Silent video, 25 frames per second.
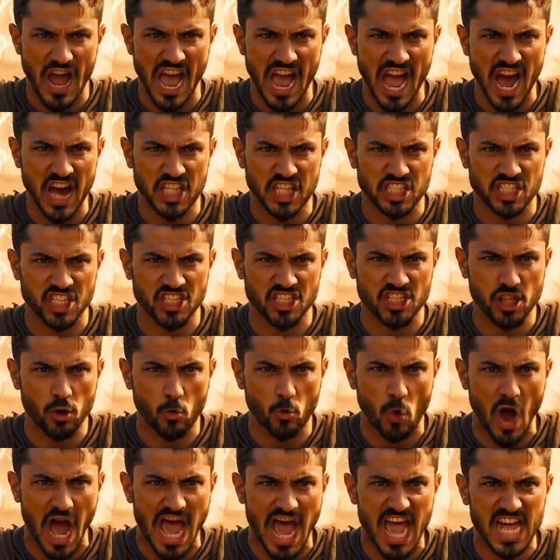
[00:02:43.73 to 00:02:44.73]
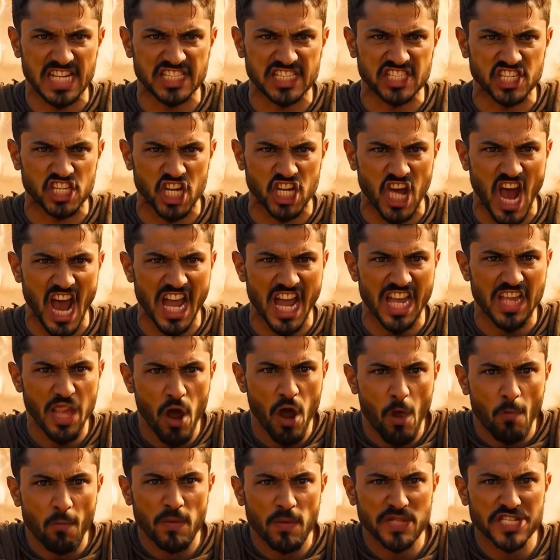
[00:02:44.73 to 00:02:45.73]
As Benzi left Isabella's
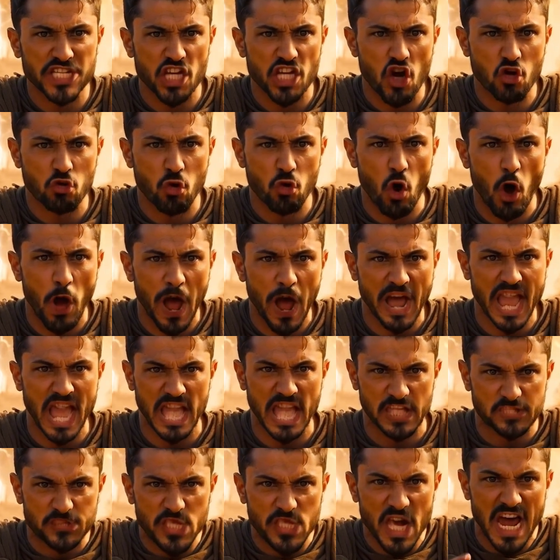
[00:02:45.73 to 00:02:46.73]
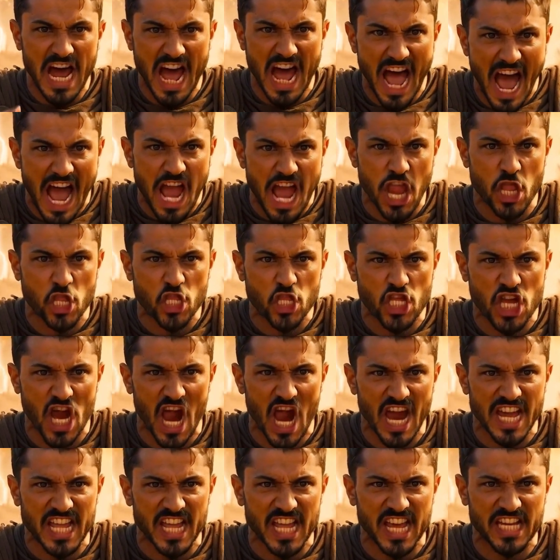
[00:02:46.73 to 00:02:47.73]
estate, he felt the weight of the task
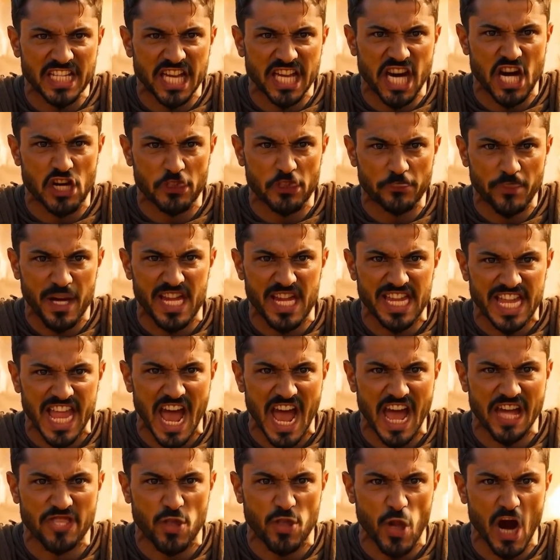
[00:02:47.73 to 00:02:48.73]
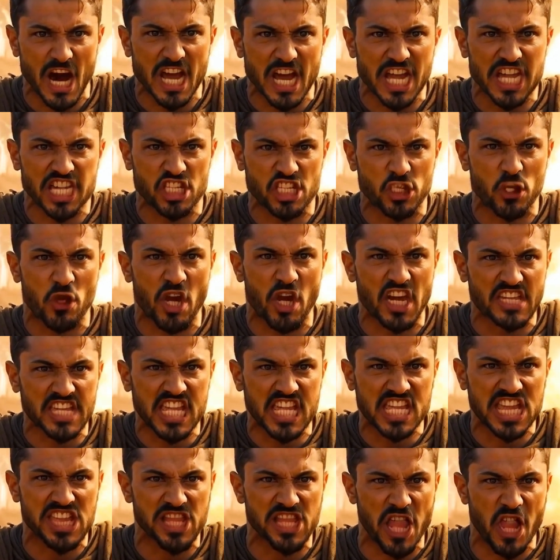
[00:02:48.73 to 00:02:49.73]
ahead. The darkness that had
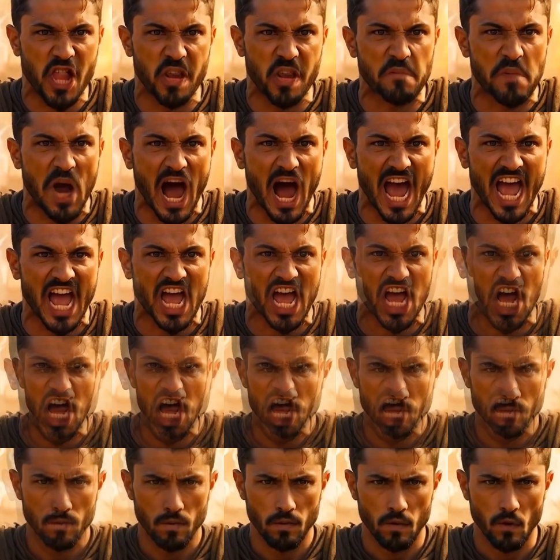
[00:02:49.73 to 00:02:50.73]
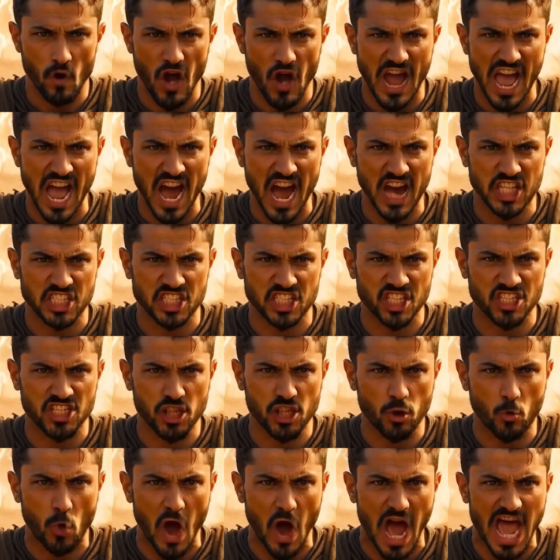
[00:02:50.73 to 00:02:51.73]
taken hold of her was unlike anything
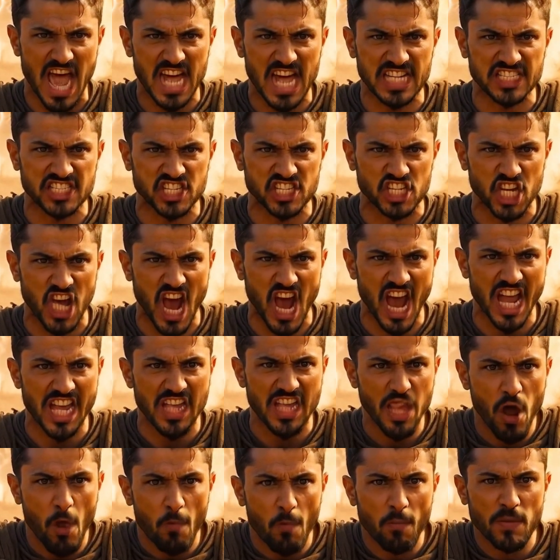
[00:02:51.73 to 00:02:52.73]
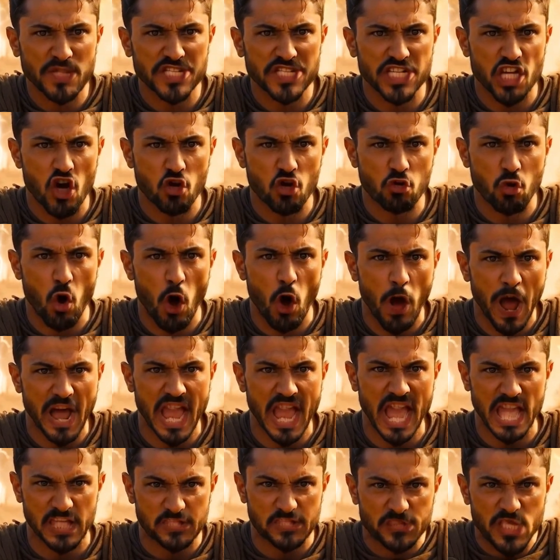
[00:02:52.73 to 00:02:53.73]
he had faced before, cunning,
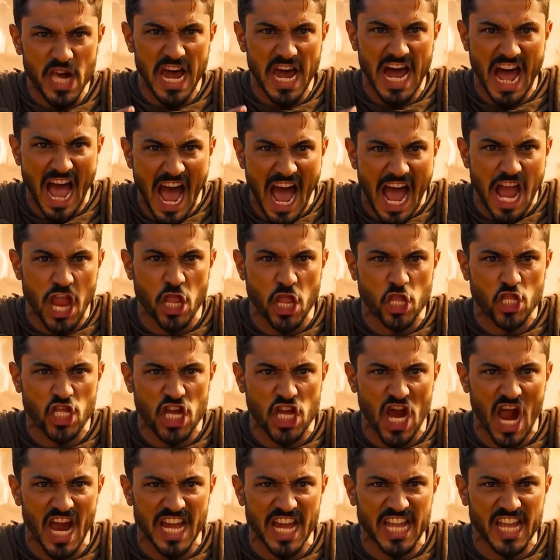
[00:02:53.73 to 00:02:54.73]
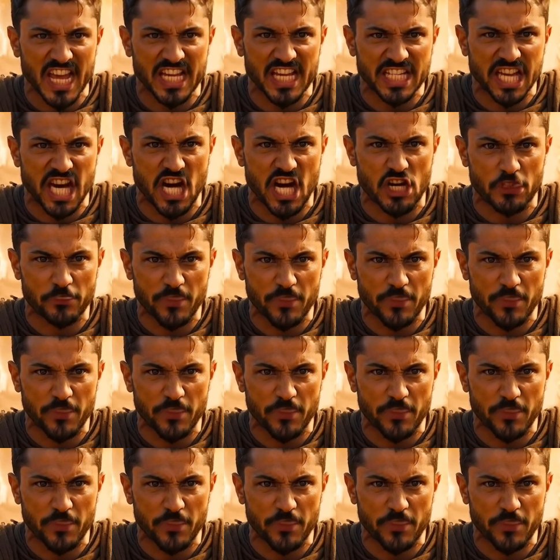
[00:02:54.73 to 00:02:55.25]
powerful, and relentless.